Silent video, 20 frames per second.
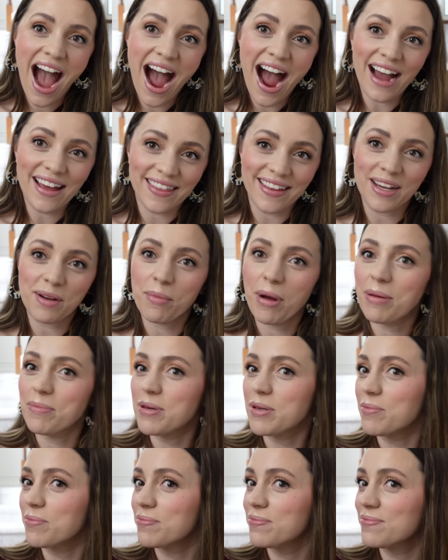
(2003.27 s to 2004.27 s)
I think it might
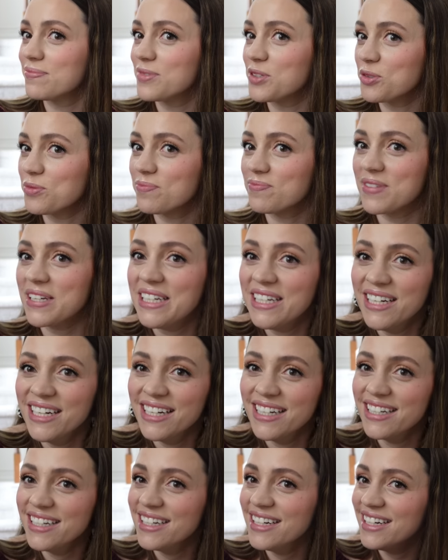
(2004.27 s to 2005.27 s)
be a dupe.
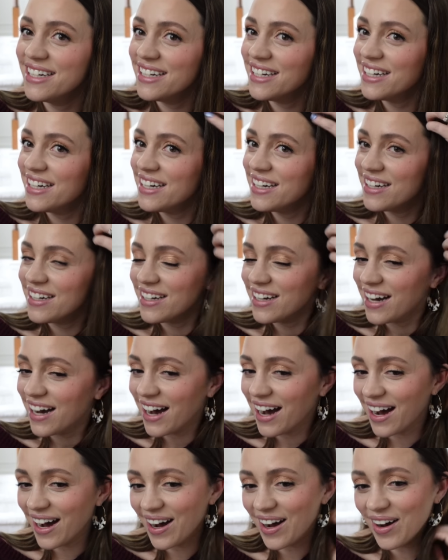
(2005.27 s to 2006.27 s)

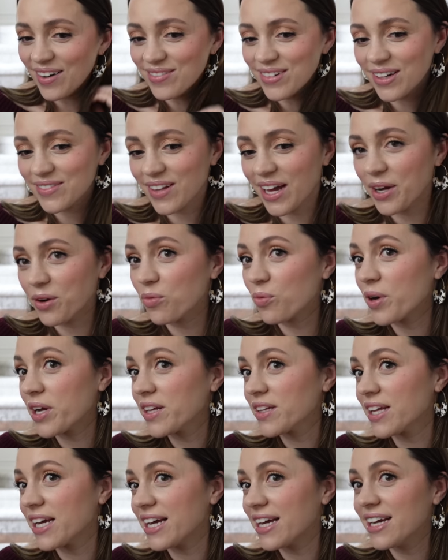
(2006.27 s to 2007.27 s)
um, like
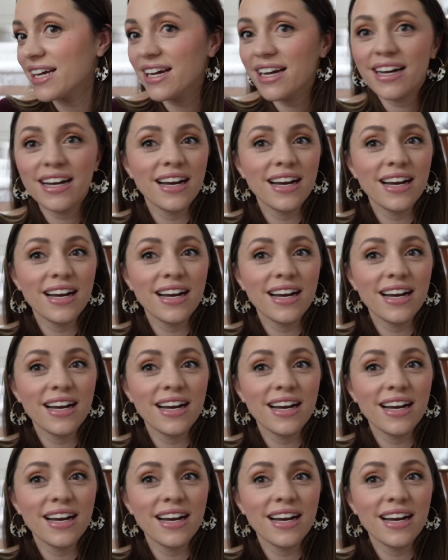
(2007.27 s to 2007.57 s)
really,